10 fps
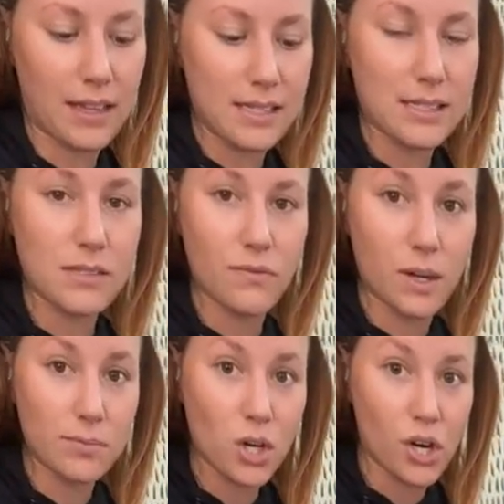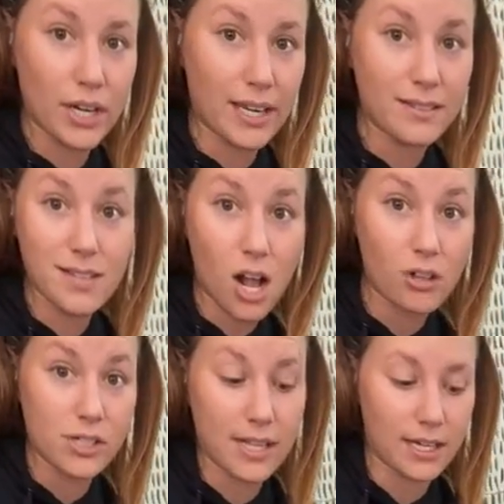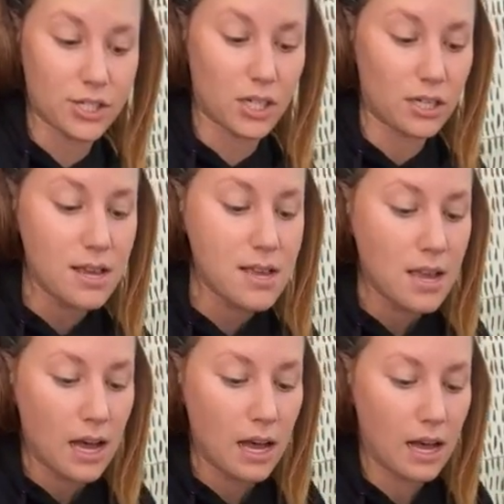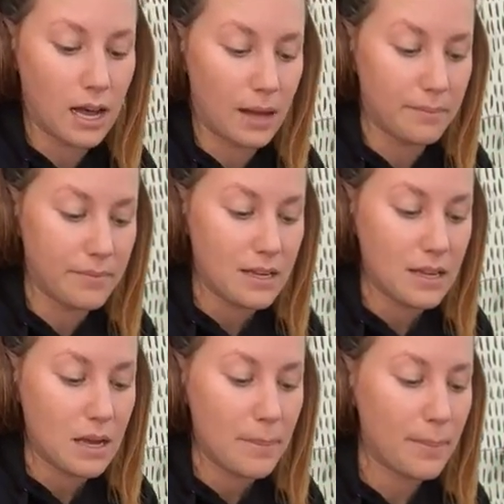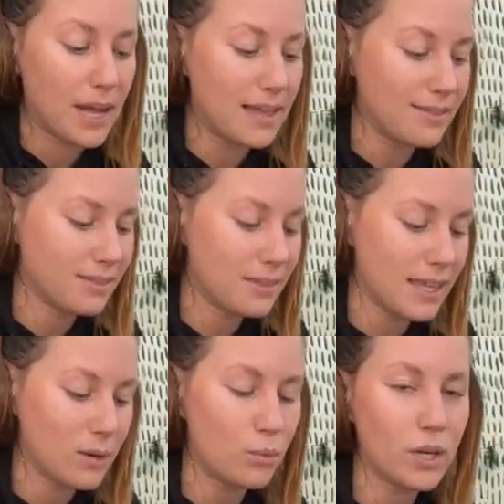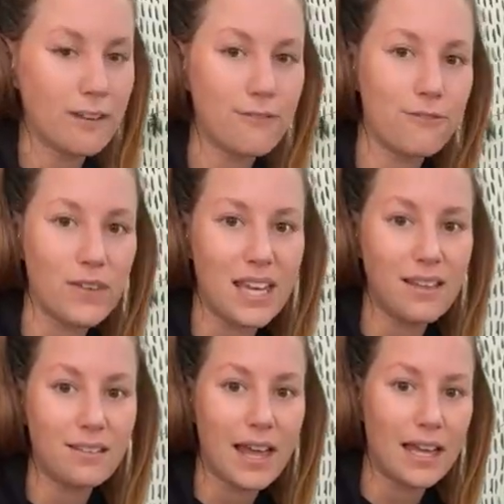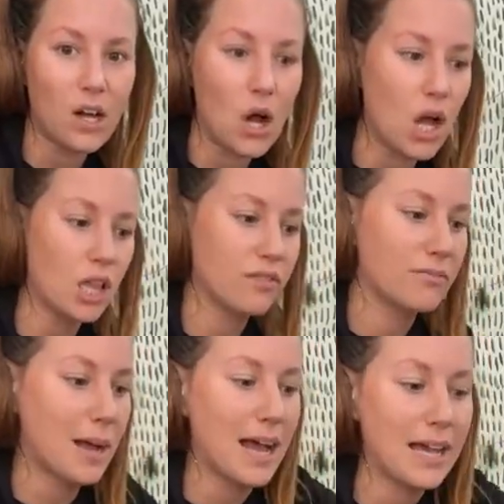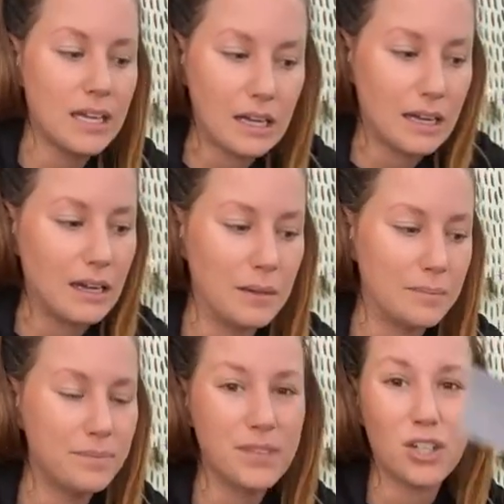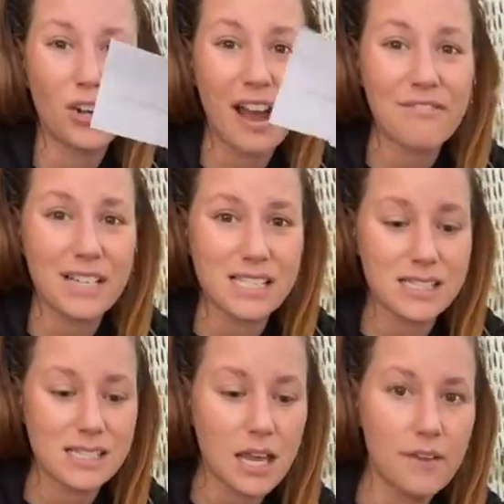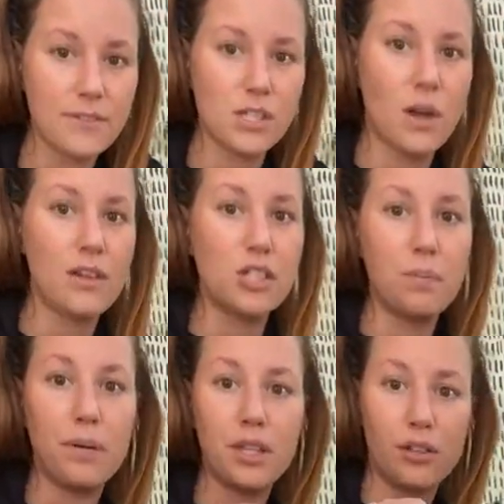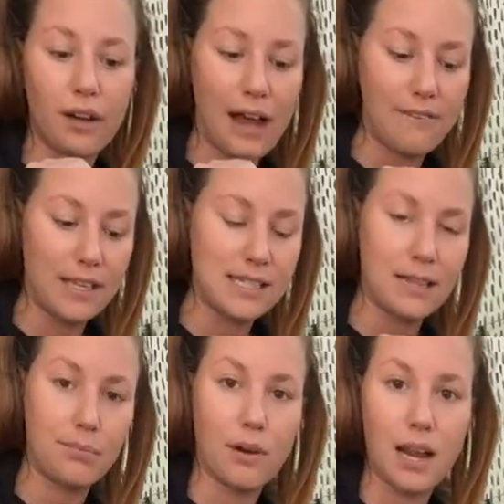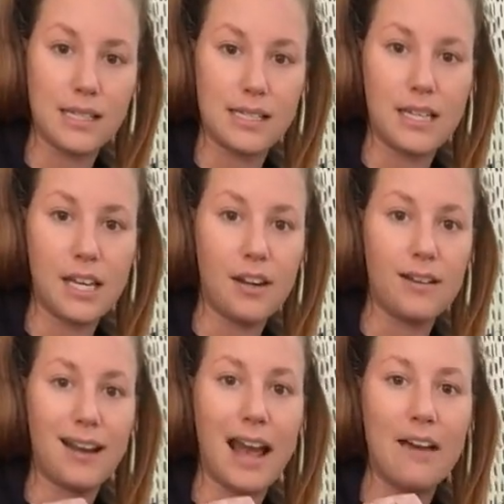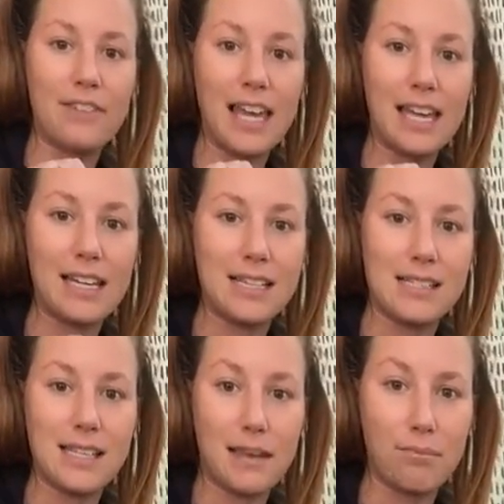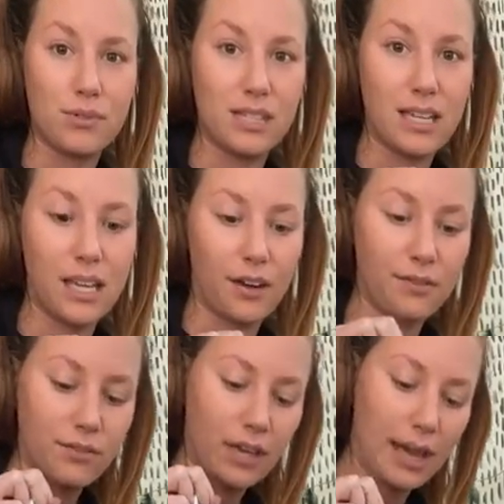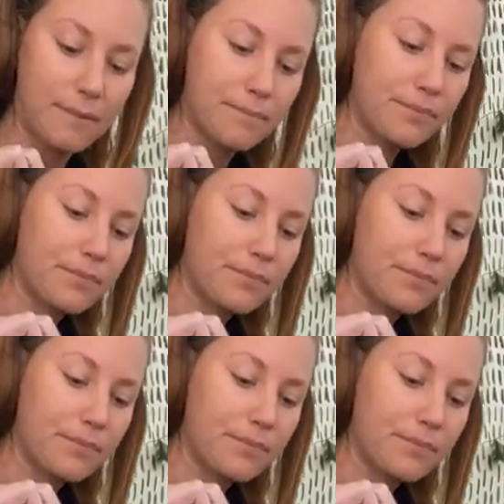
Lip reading: This is from Target, dollar section. But it wouldn't fit like all of my graphics and stuff. So I'll just put the graphics and the products in here. And then I have candy and samples in here. Okay.